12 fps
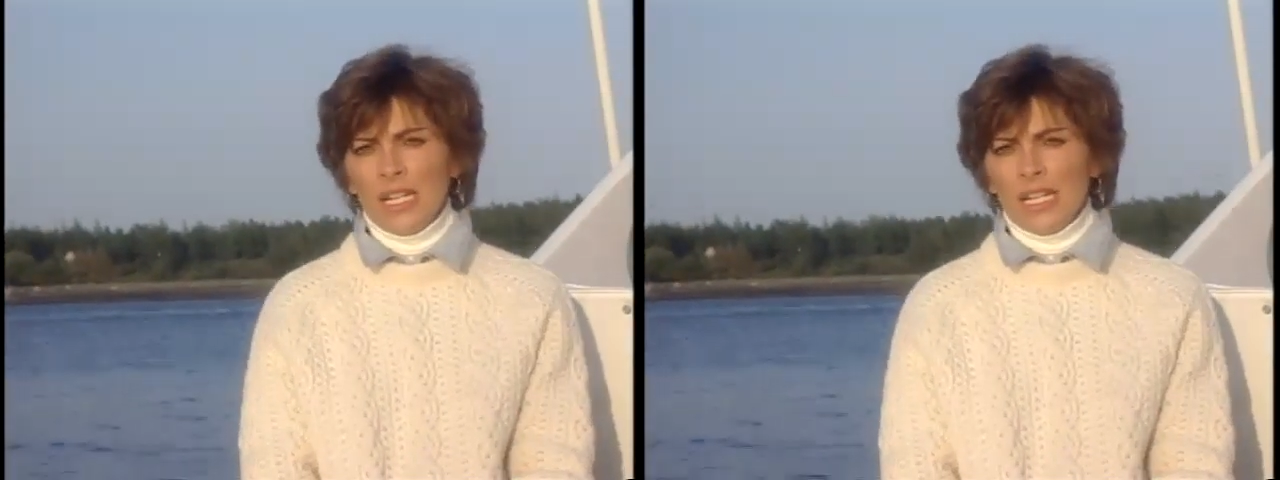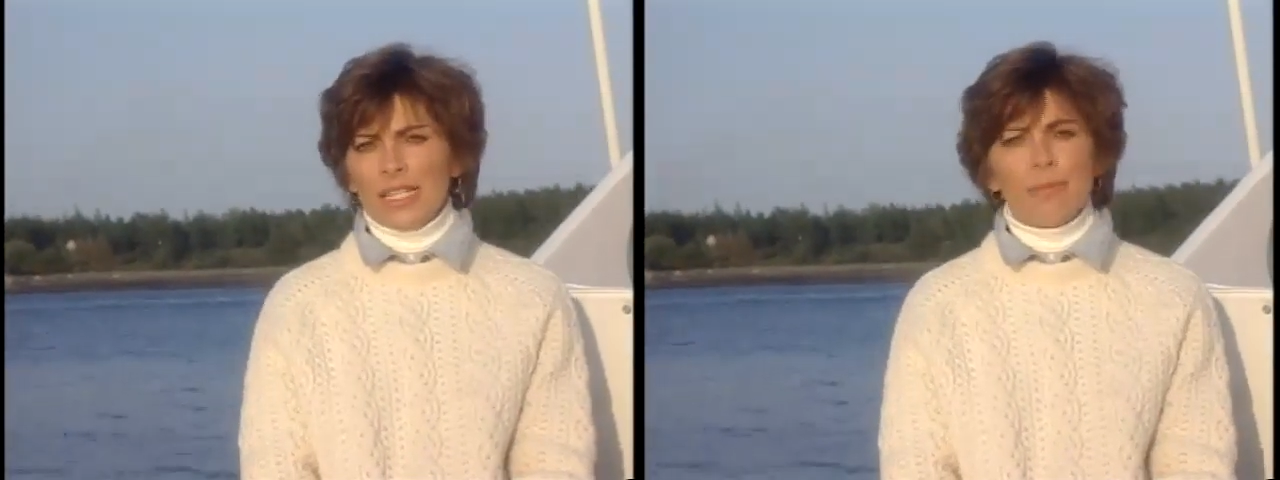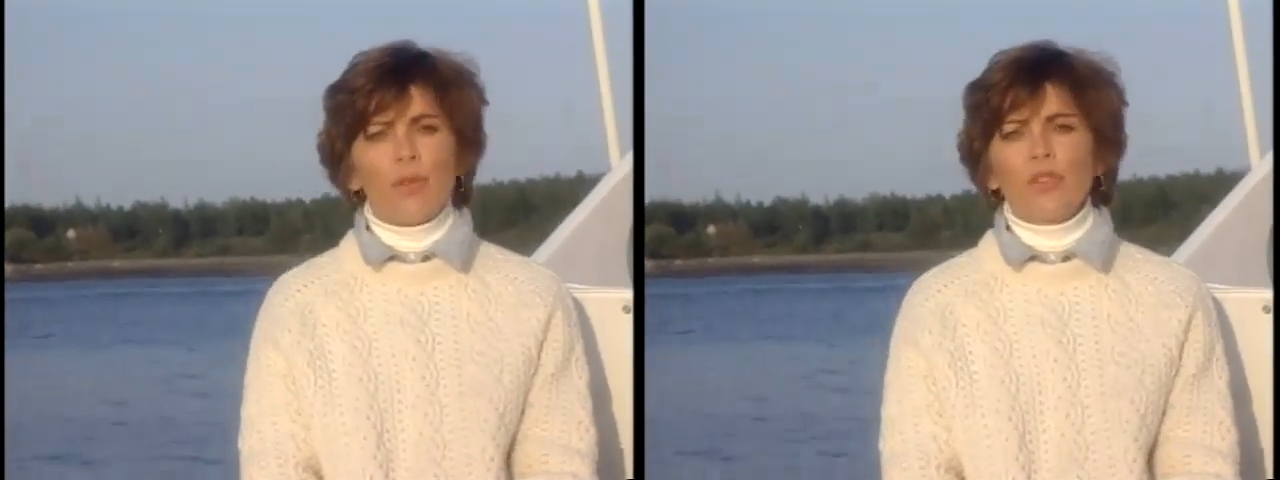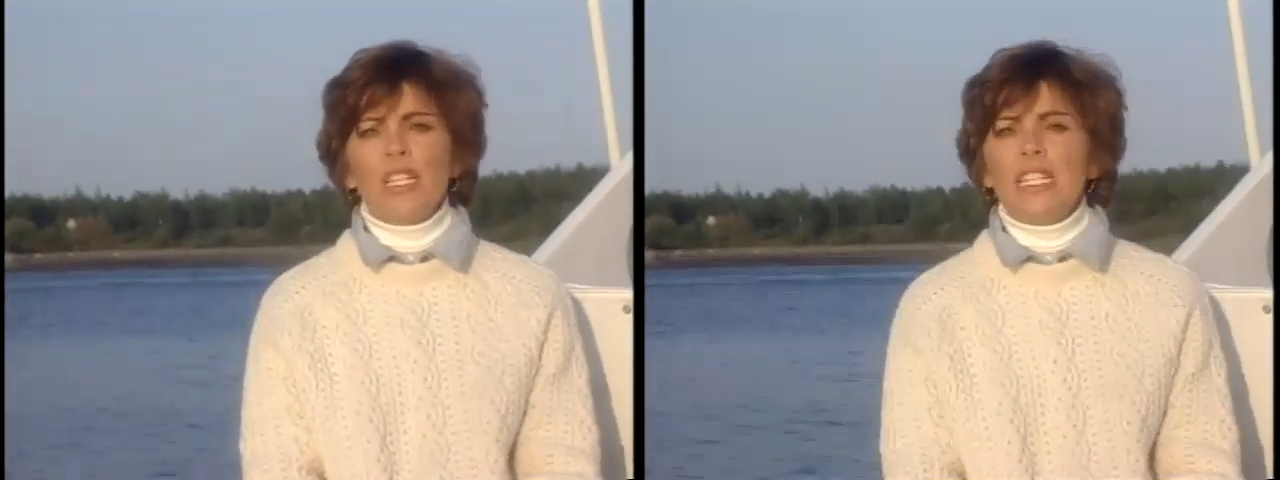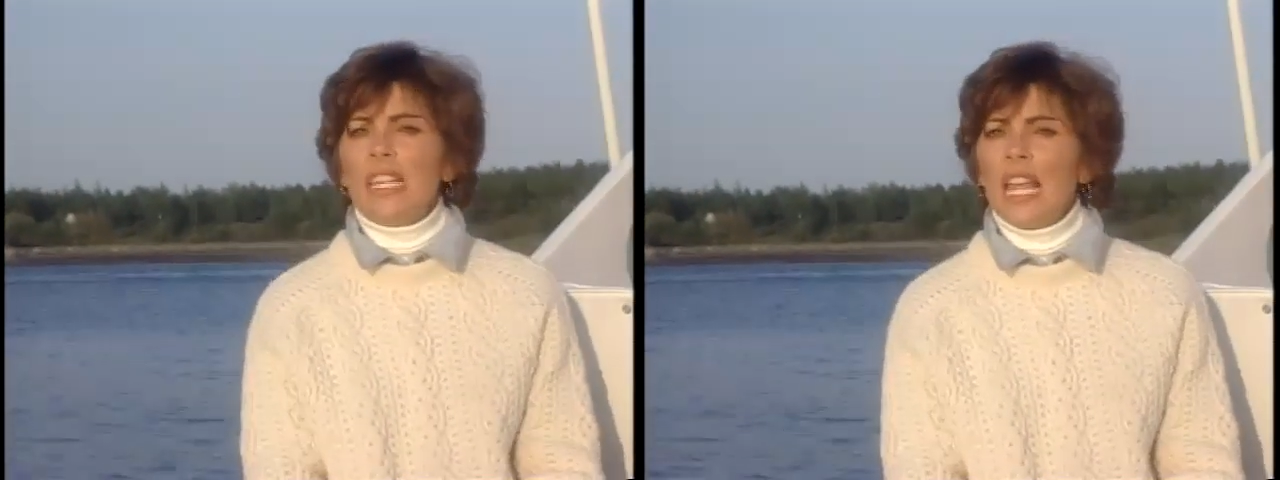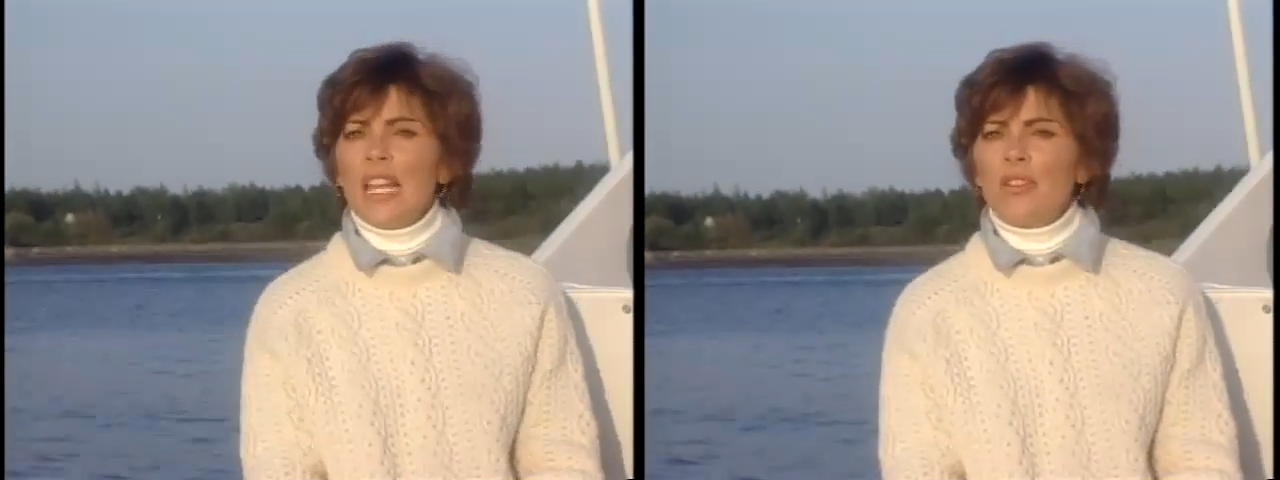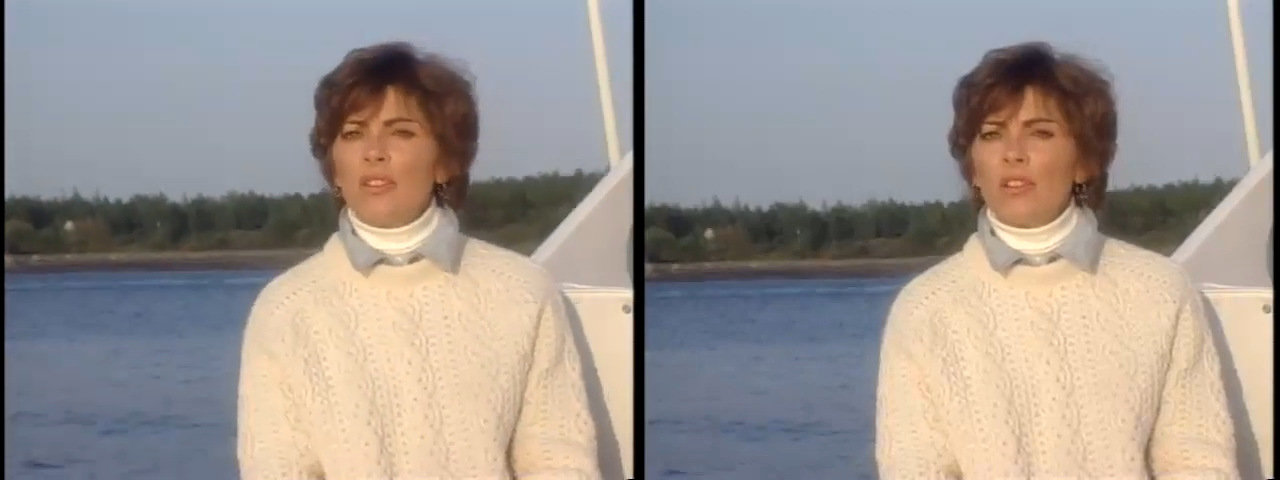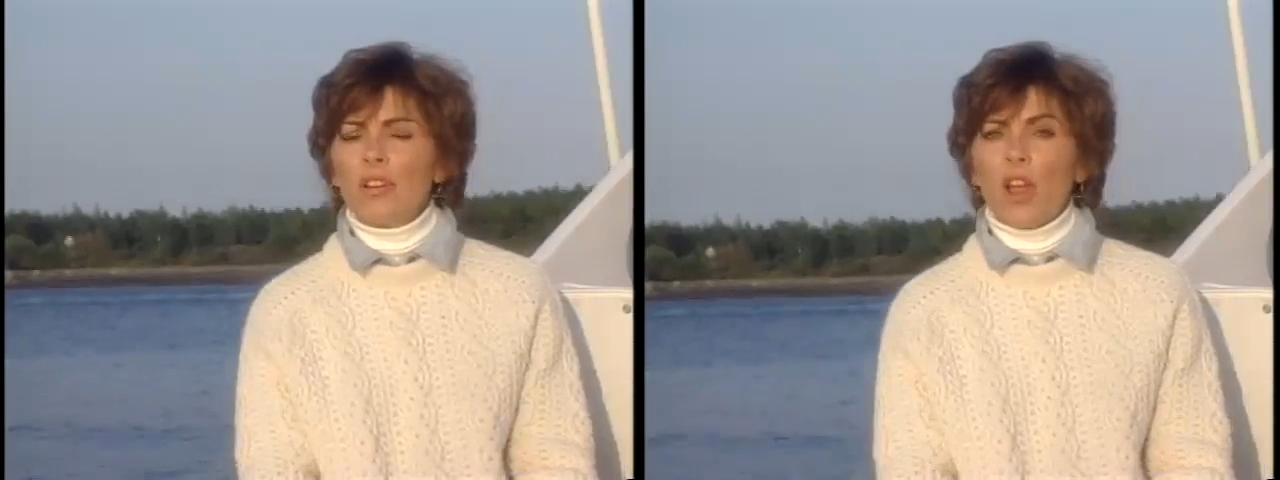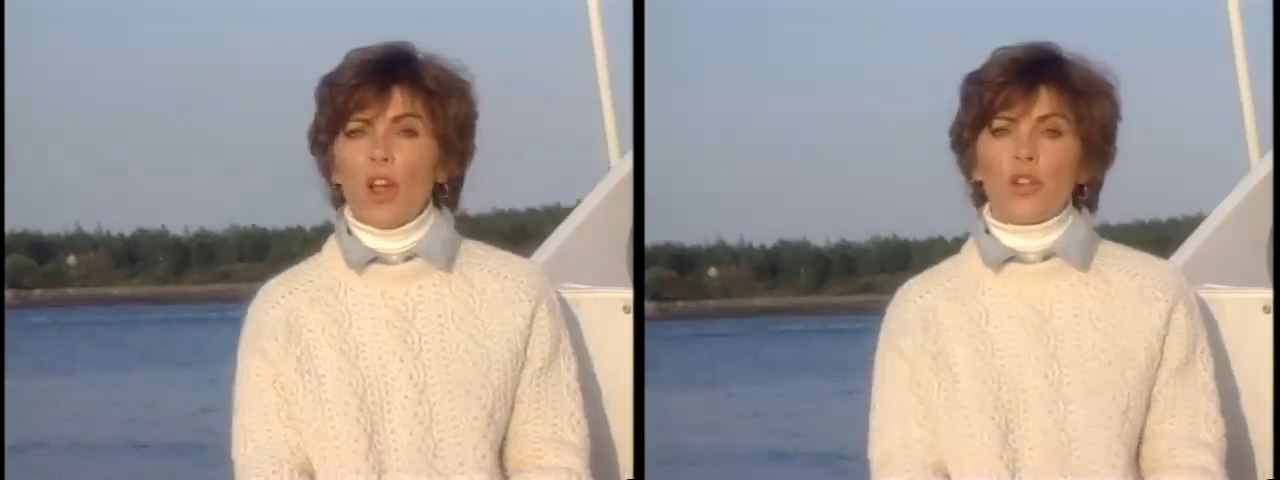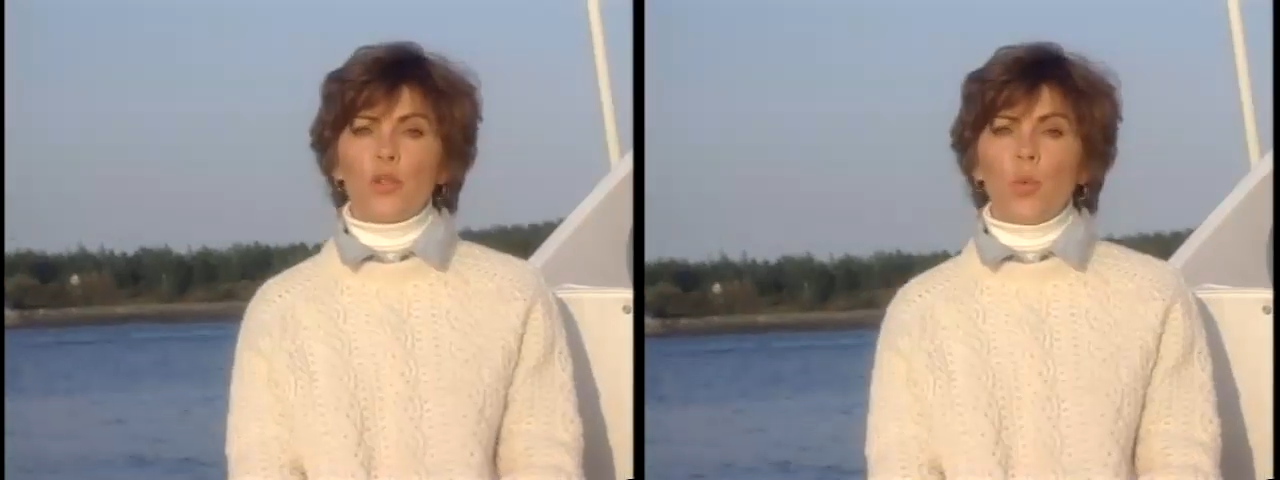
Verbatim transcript: It's the most endangered large